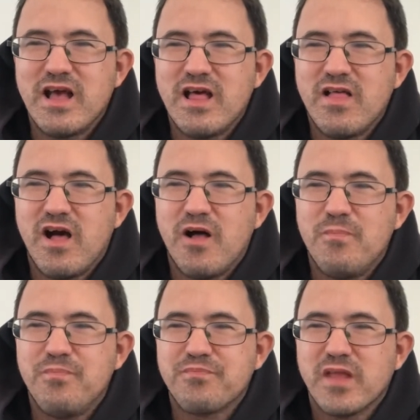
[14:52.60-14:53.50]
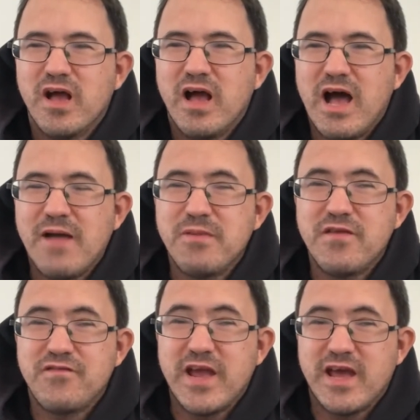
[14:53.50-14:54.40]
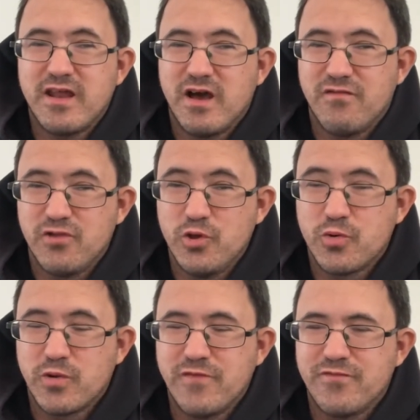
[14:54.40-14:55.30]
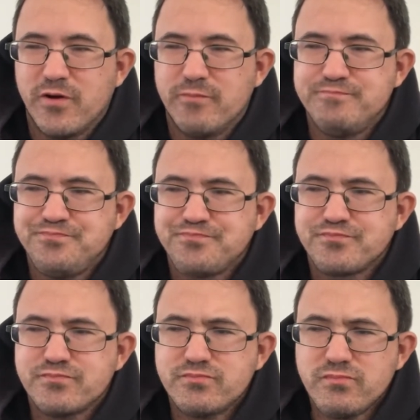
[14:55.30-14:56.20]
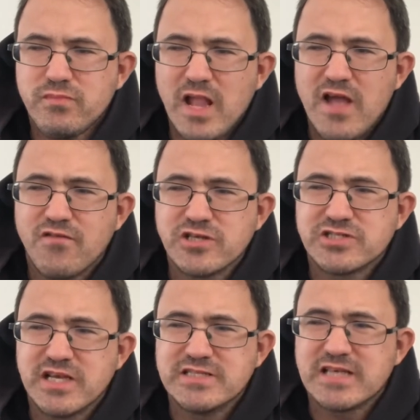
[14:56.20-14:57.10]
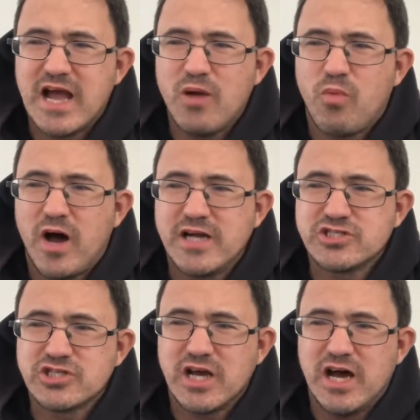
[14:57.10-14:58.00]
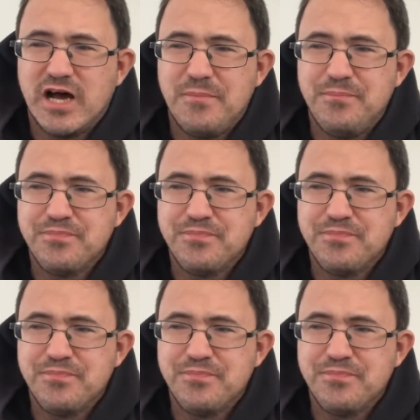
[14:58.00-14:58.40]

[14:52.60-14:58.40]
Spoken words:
I've been a fan of Luke Greenfield ever since I watched, I